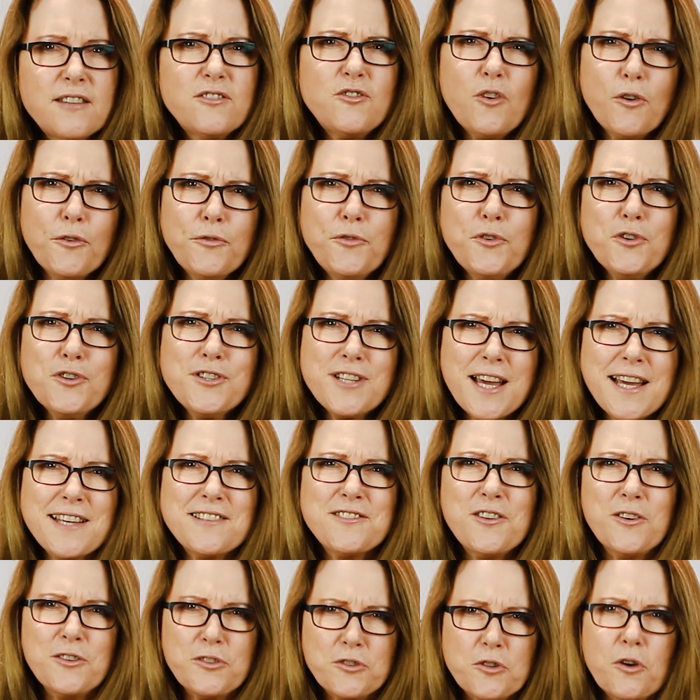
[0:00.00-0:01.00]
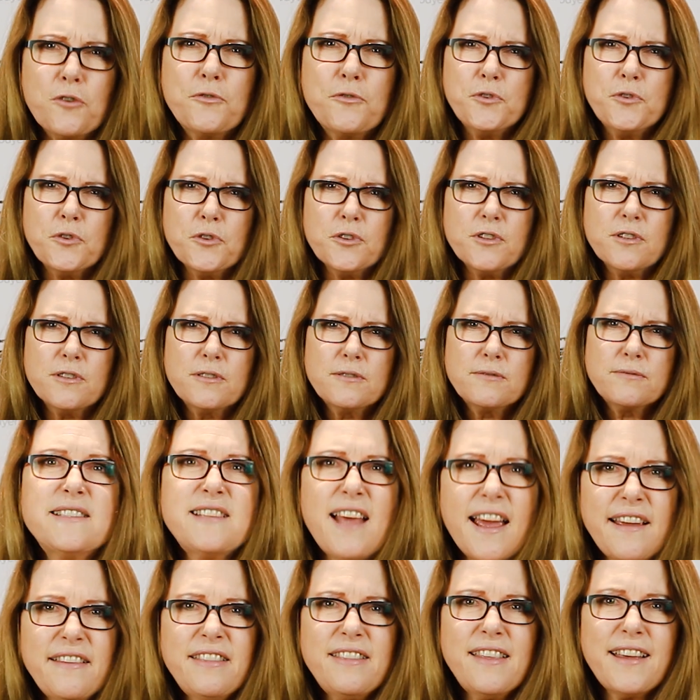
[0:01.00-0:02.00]
dog food tastes like food.
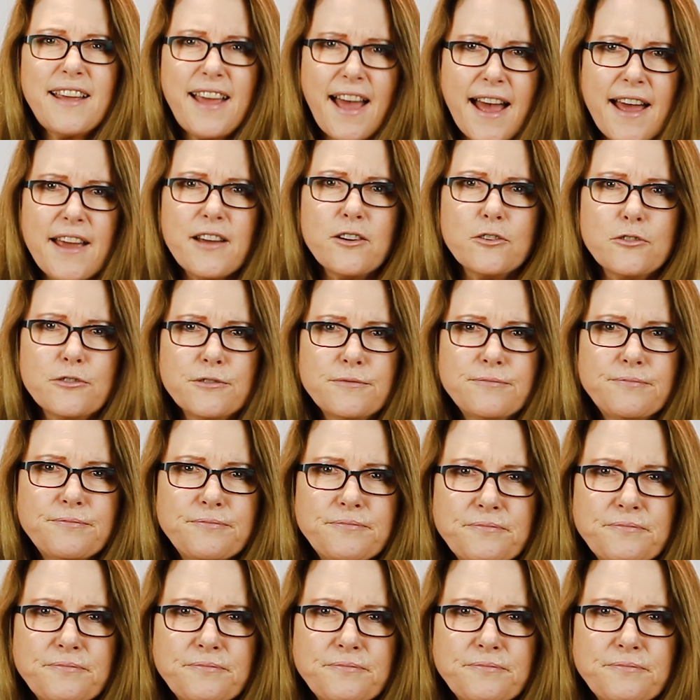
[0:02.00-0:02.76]
Take the kale.